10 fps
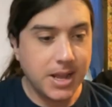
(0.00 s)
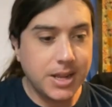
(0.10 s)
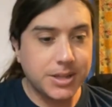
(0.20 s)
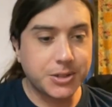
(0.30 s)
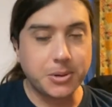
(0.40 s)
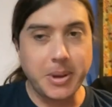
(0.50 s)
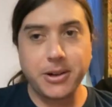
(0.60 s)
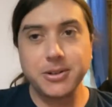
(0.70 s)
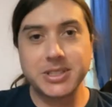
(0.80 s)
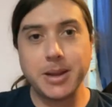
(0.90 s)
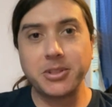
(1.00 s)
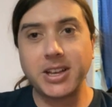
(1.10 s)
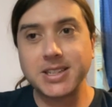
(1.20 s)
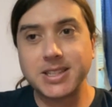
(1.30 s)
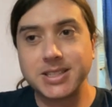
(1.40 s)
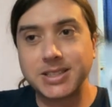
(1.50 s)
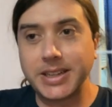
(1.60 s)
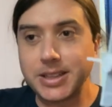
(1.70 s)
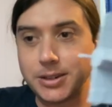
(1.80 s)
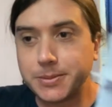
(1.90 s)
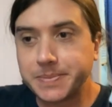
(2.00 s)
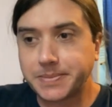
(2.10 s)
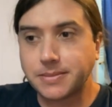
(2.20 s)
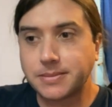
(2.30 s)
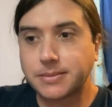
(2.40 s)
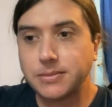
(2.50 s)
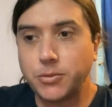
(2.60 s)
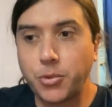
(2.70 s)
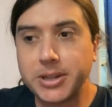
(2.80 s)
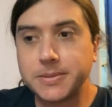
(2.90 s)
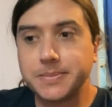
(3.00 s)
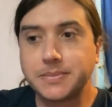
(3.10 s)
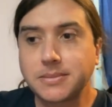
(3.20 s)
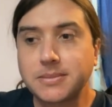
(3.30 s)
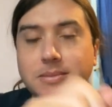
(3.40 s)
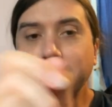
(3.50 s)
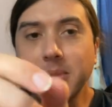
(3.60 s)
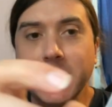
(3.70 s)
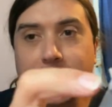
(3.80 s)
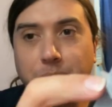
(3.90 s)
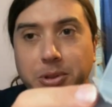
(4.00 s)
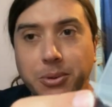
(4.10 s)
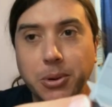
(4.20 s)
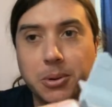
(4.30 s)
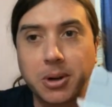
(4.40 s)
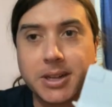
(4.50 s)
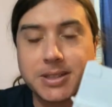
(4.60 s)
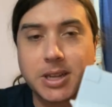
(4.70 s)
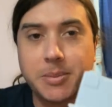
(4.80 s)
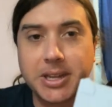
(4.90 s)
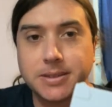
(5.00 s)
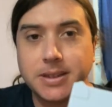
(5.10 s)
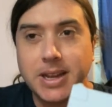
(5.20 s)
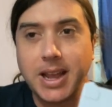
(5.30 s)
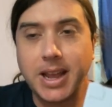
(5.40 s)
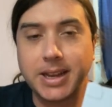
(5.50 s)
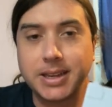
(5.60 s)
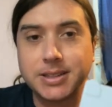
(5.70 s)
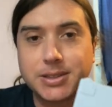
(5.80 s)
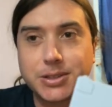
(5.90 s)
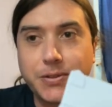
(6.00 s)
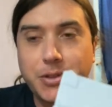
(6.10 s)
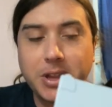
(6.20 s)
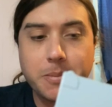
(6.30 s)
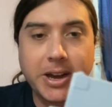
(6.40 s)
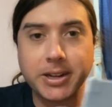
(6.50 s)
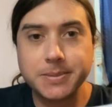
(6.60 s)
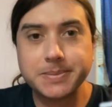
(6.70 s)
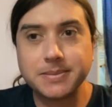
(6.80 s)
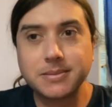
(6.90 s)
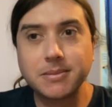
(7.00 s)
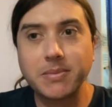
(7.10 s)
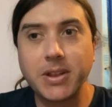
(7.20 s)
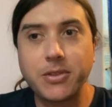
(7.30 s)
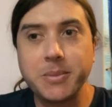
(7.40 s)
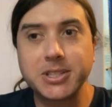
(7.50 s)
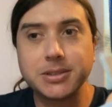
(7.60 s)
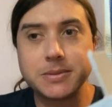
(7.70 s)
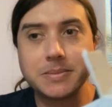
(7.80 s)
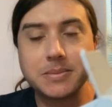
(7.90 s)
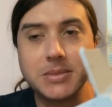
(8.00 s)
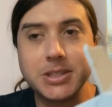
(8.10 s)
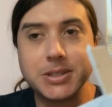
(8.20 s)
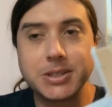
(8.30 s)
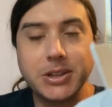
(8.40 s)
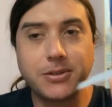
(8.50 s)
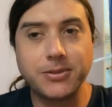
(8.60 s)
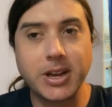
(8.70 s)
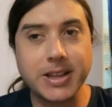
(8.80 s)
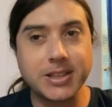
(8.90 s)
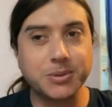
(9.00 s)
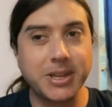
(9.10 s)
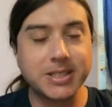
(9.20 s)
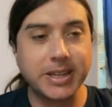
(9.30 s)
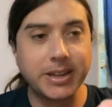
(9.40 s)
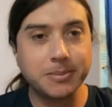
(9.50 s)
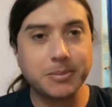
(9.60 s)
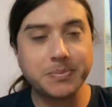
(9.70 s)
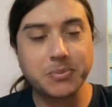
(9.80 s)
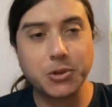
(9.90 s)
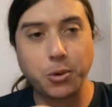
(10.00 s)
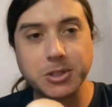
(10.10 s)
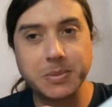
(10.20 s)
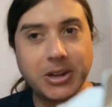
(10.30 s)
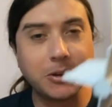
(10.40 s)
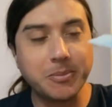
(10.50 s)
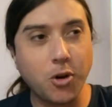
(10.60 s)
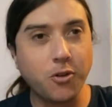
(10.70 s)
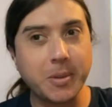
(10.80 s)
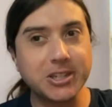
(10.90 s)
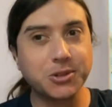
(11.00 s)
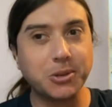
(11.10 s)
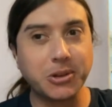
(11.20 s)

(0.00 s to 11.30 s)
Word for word: So how do you stabilize this thing, though? Well, that's where the rollerons come in. And so if you think about it, if the missile is, you know, flying this way, say, towards me or over my shoulder,